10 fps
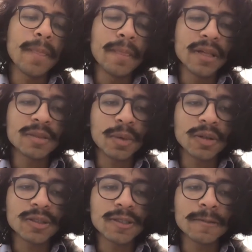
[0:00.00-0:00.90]
This
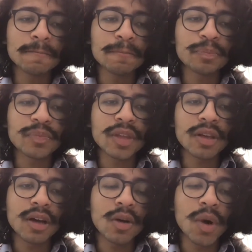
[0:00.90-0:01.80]
person,
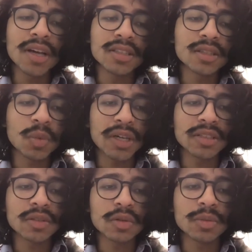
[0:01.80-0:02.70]
why is
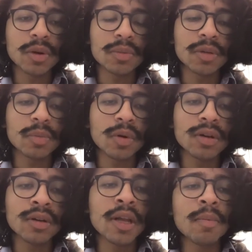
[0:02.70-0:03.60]
this whole department
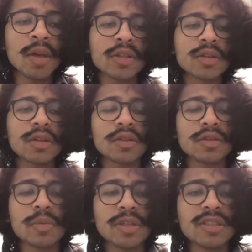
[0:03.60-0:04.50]
important? It makes sure that
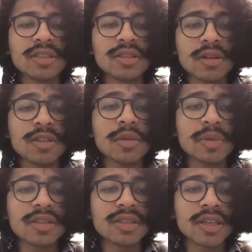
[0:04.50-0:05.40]
there is a
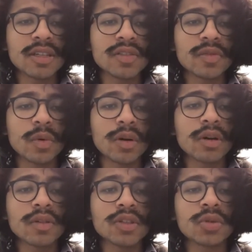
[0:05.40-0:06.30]
business case
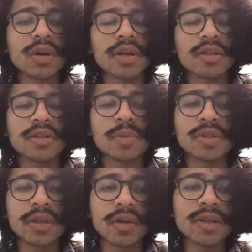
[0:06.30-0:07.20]
for this drug in this
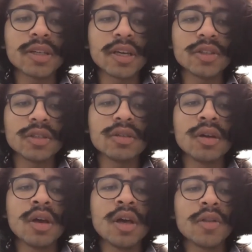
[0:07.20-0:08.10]
particular indication.
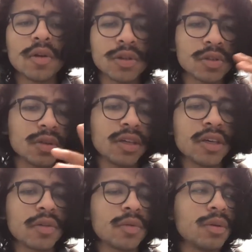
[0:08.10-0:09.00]
They're also
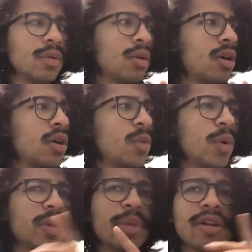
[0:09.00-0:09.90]
thinking through who
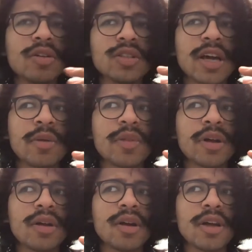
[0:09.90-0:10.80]
are competitors out
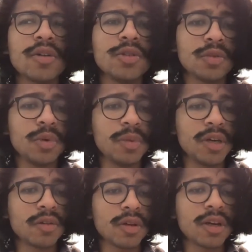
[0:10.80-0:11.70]
there and who should we be
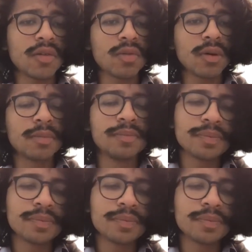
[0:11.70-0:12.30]
on the lookout for.